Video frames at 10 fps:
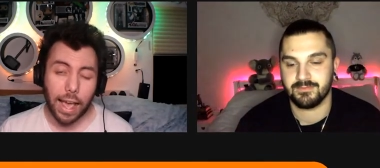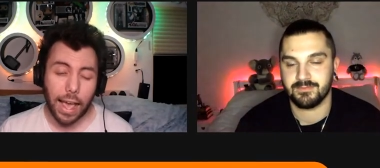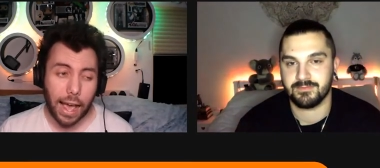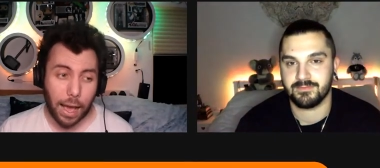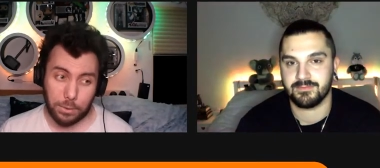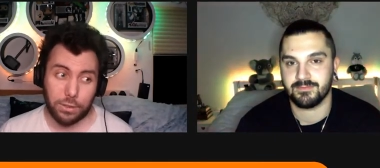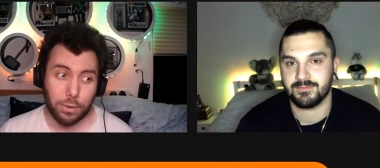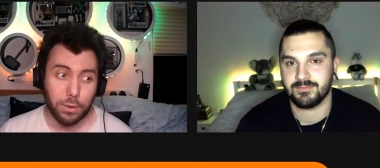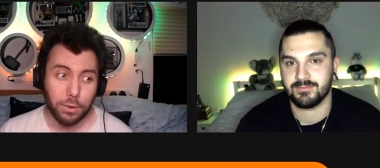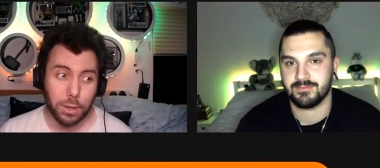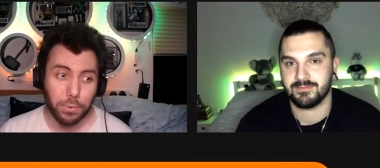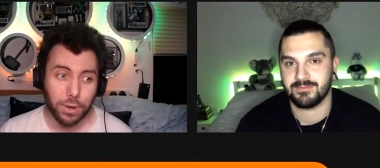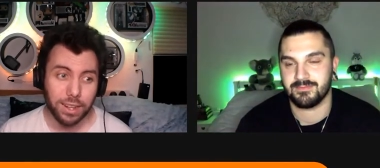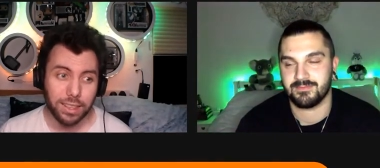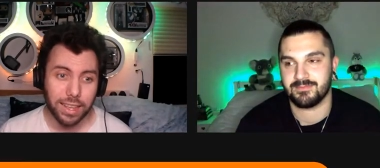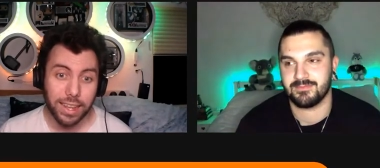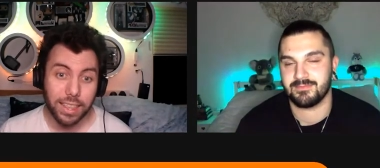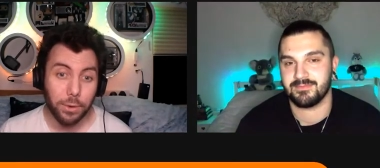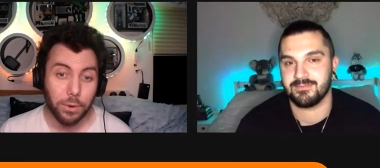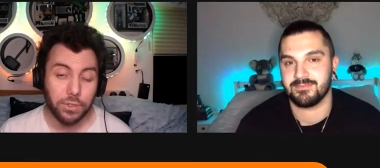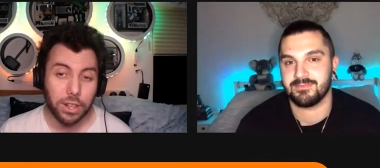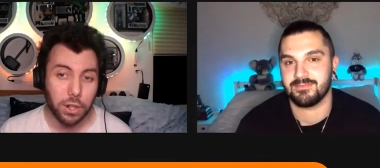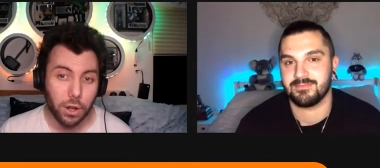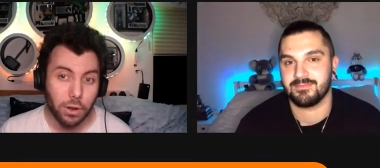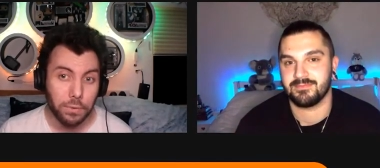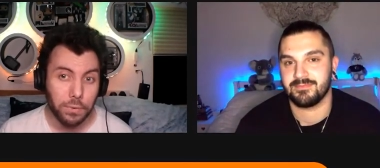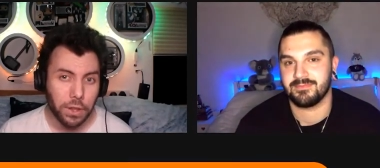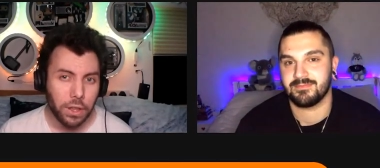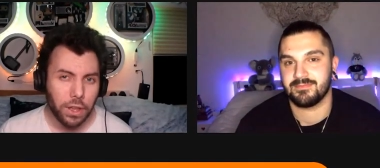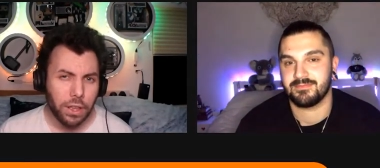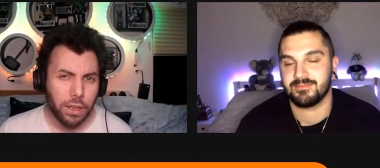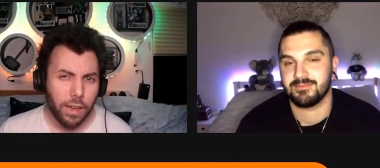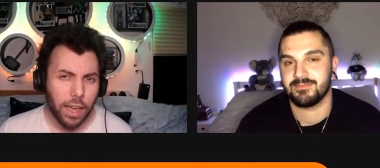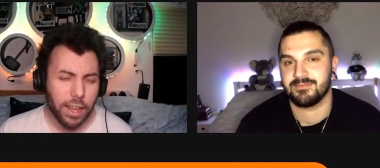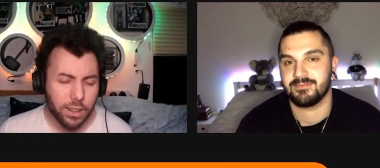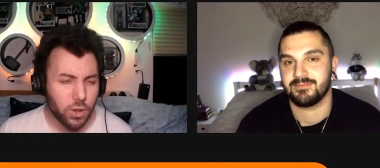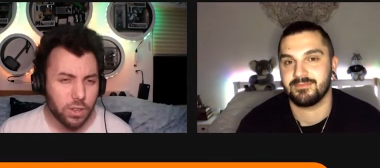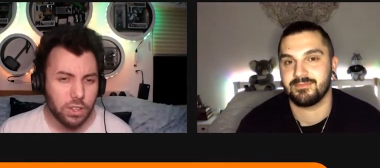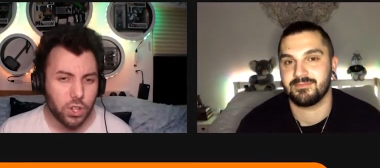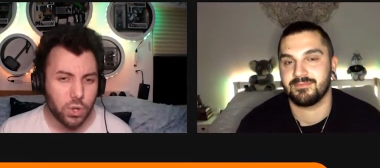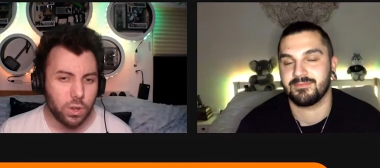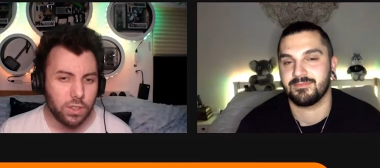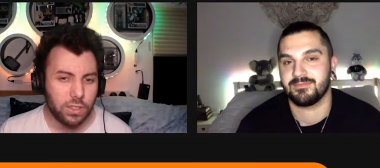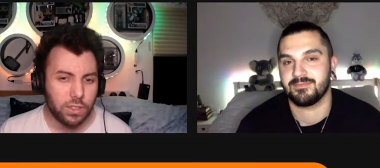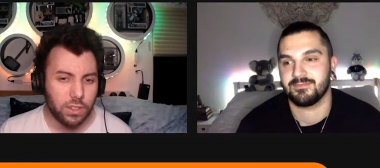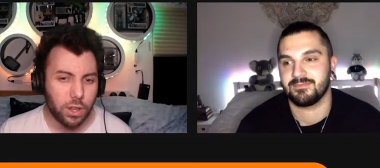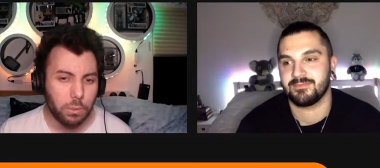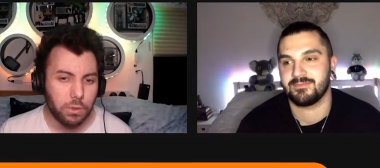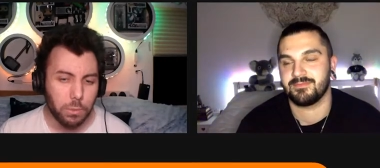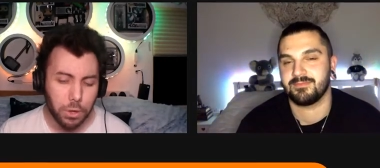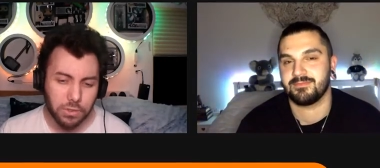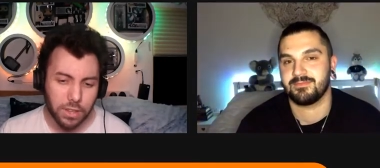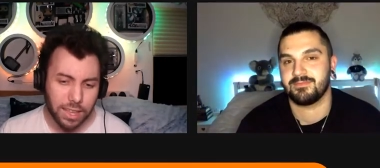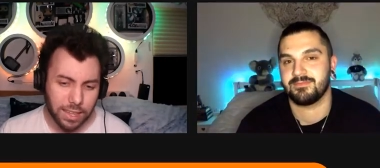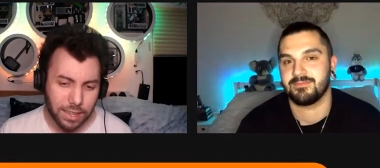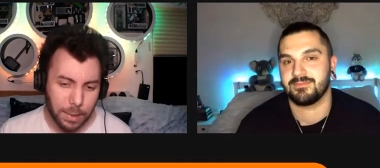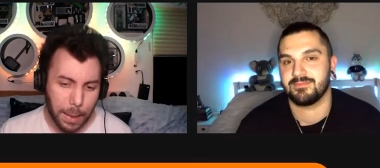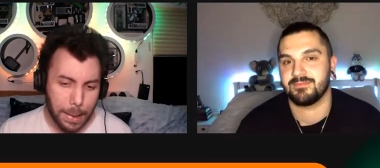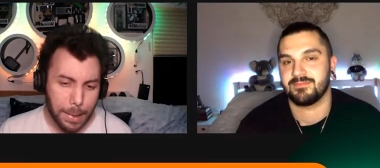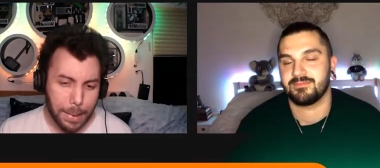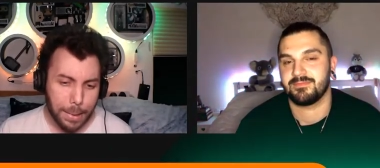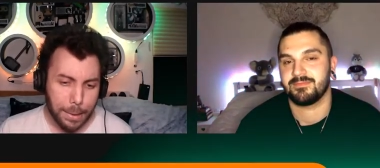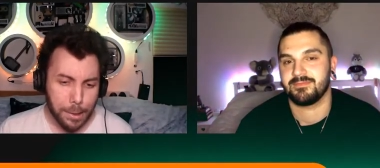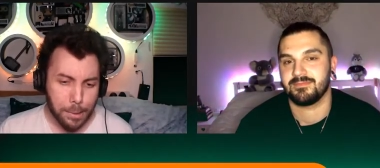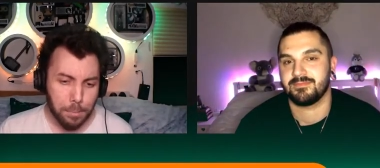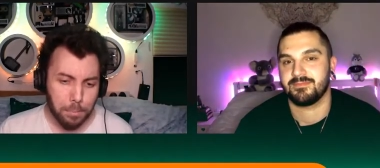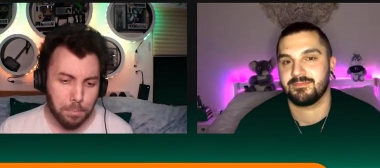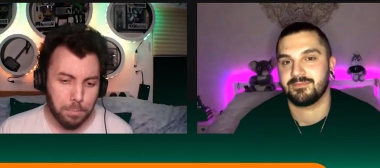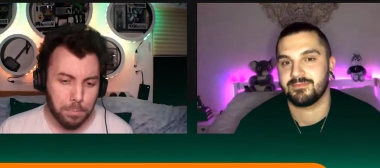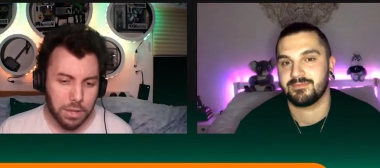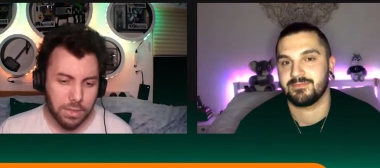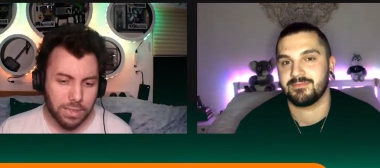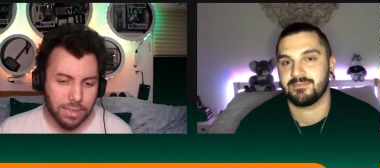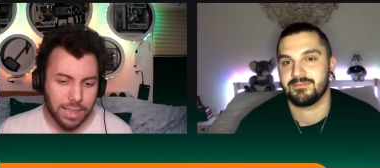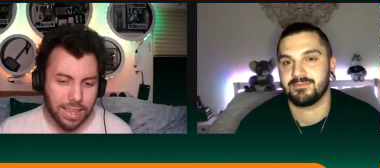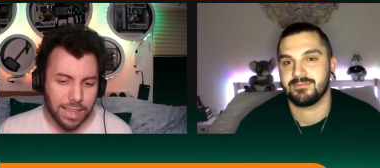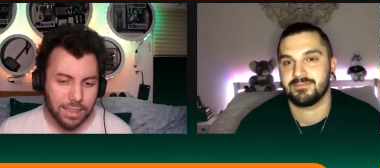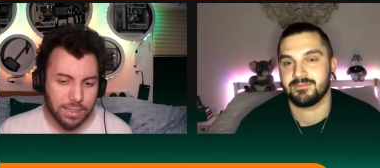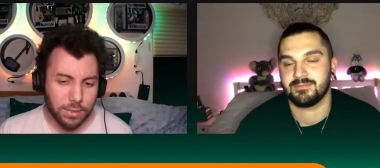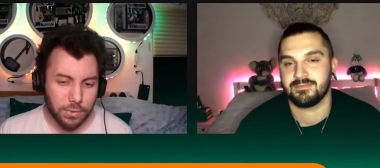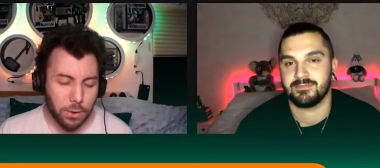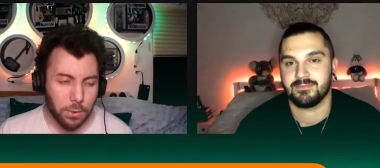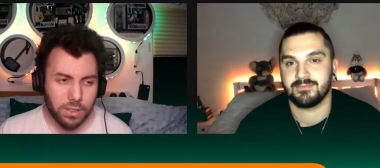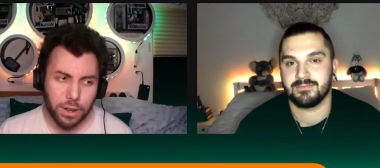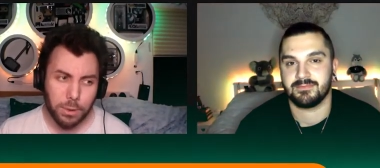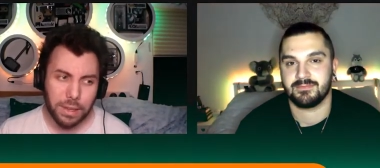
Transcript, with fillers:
Speaker 1: absolutely brilliantly. There was a lot of interesting choice in terms of music. But the thing is, if there is going to be a